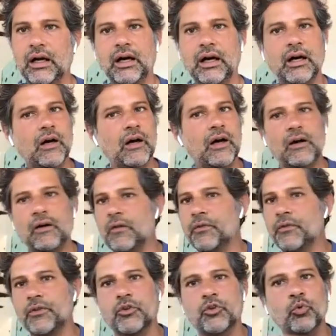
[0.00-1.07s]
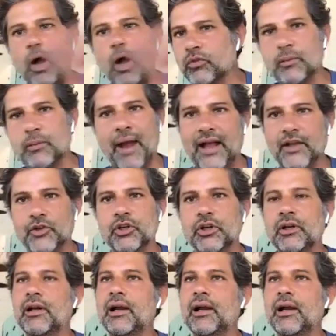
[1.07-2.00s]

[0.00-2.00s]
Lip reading: throughout the match.